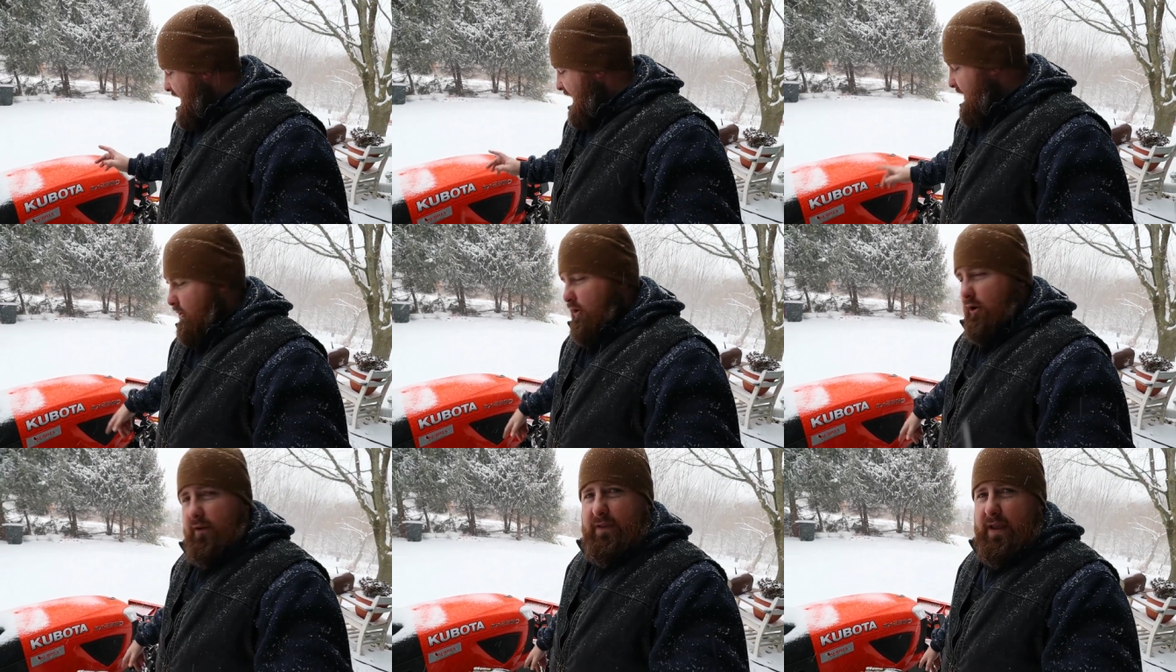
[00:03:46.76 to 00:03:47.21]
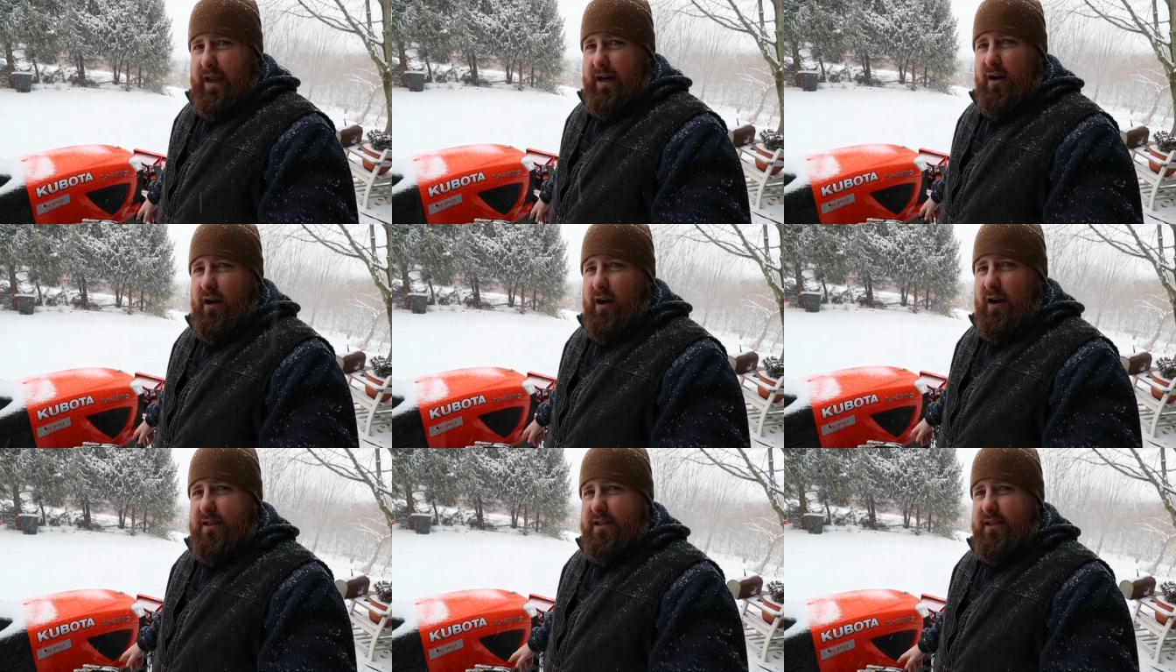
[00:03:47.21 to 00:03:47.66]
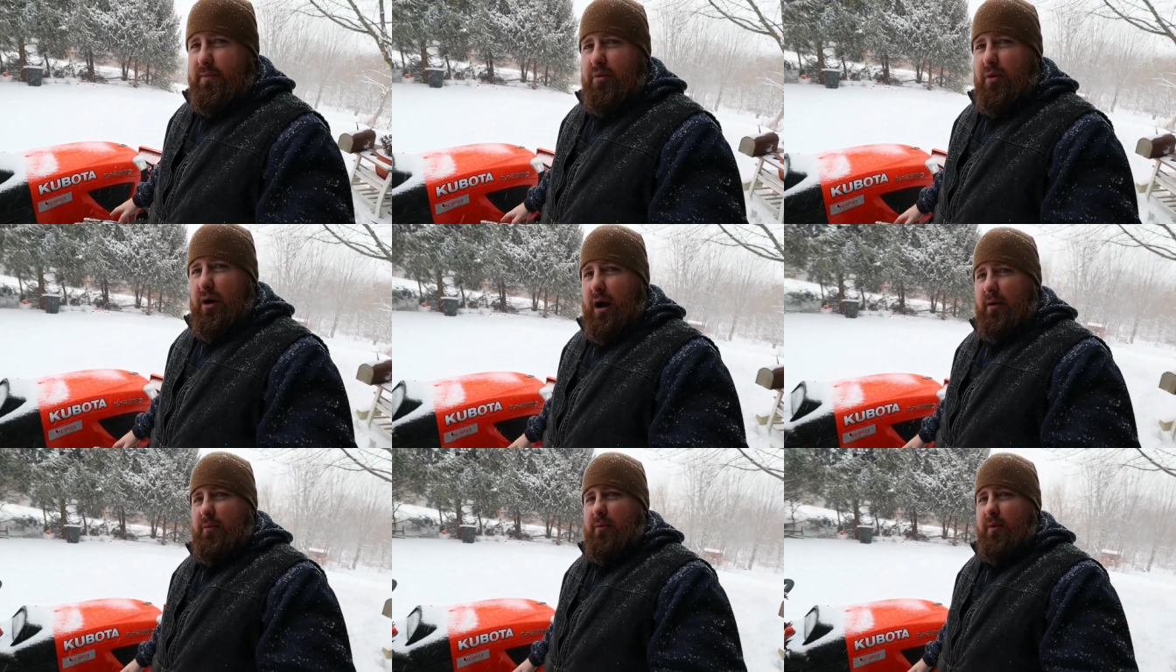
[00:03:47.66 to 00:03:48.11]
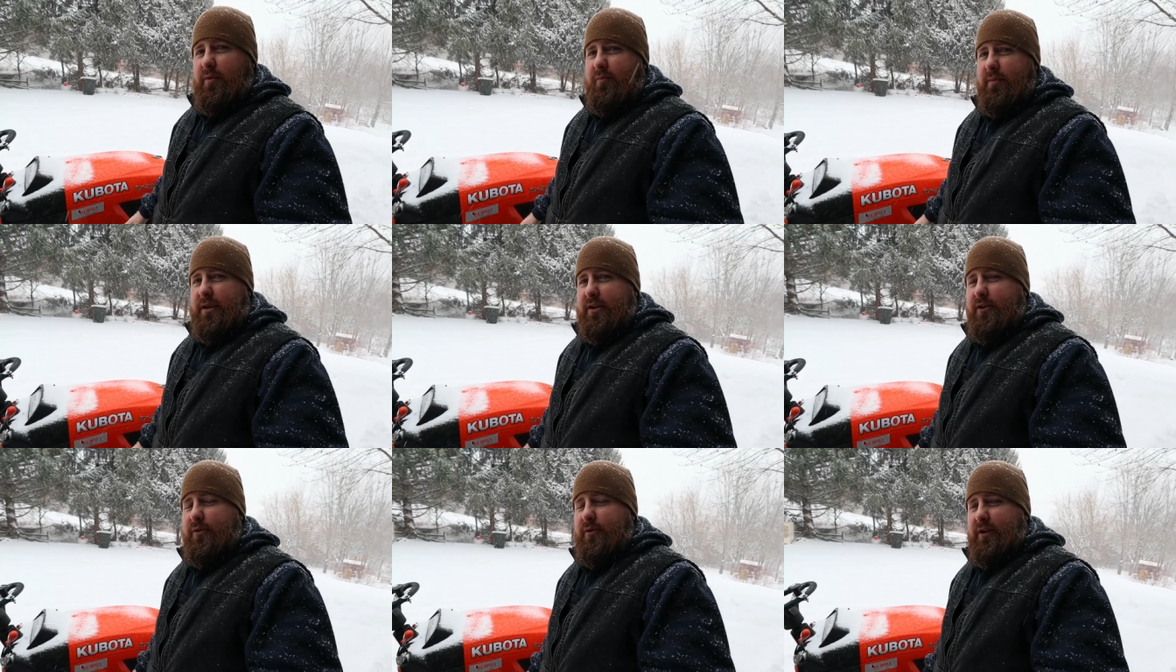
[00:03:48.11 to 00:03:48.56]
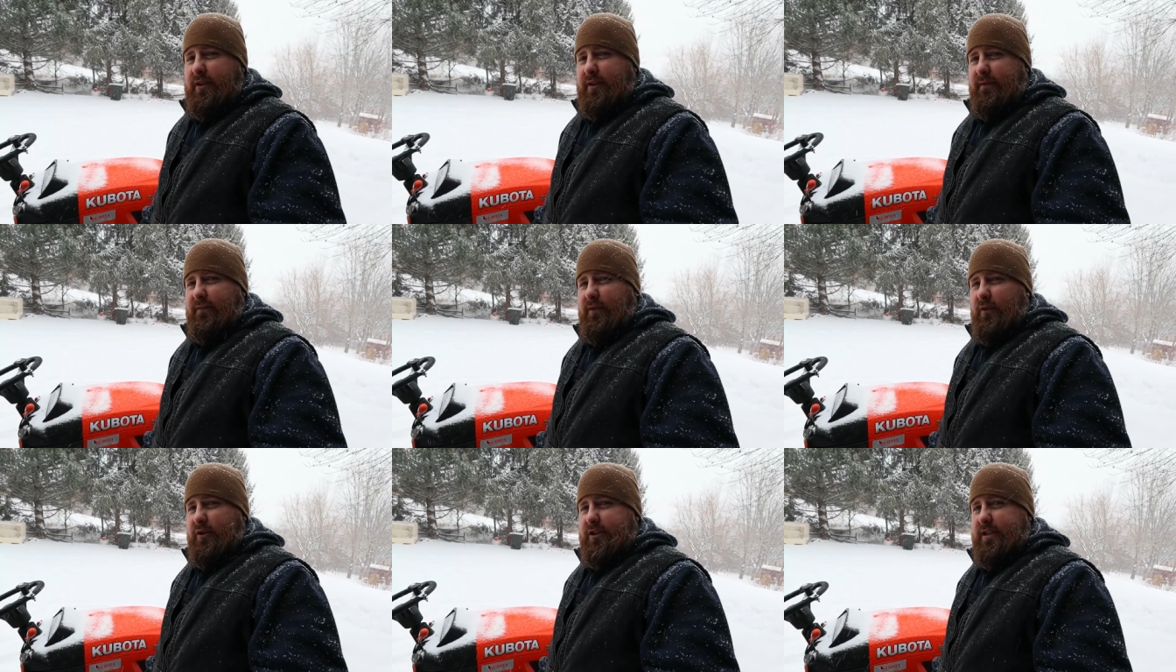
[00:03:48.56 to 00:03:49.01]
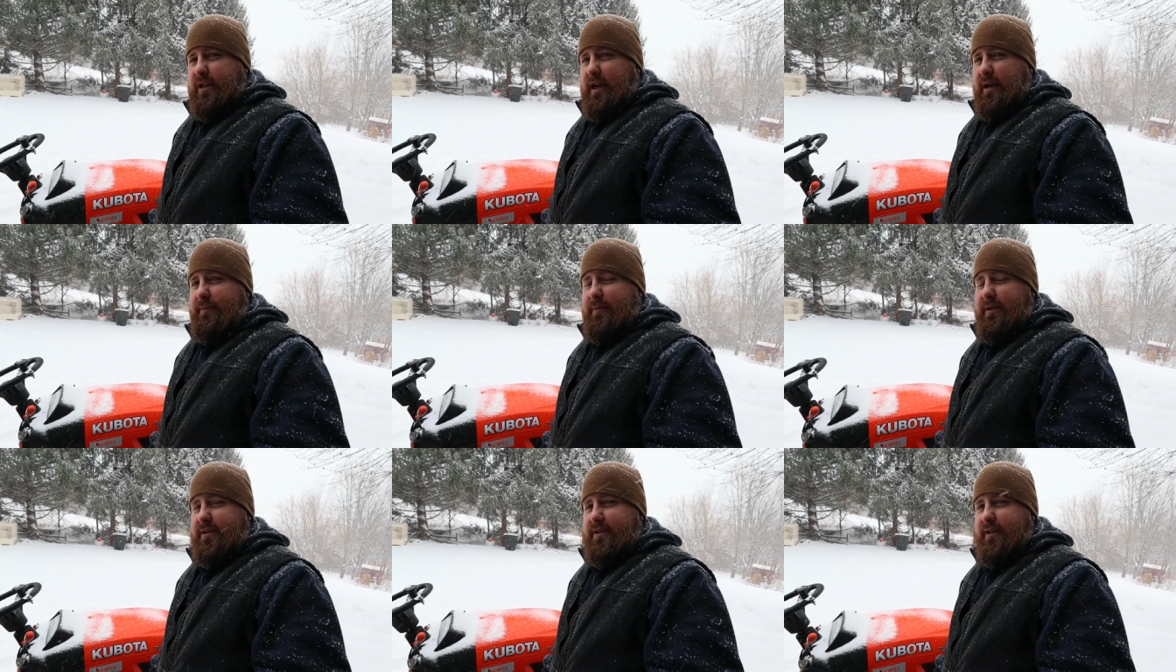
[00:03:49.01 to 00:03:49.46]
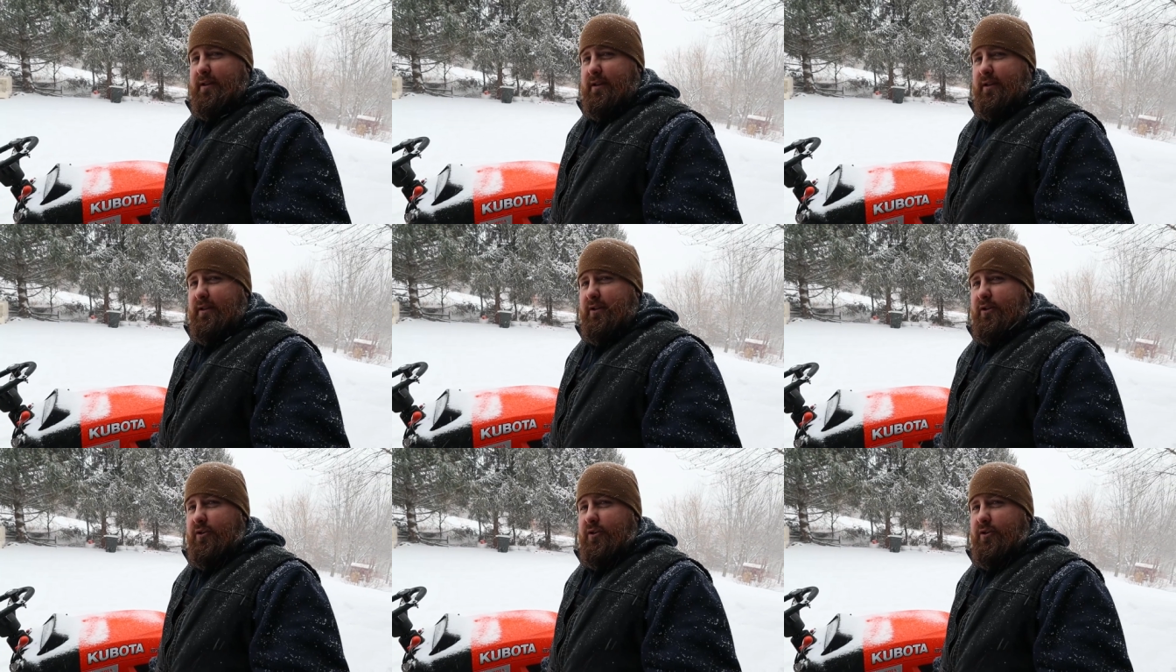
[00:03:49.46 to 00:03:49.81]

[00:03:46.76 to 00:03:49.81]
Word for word: I don't know if that caused a problem with me doing it the first time as a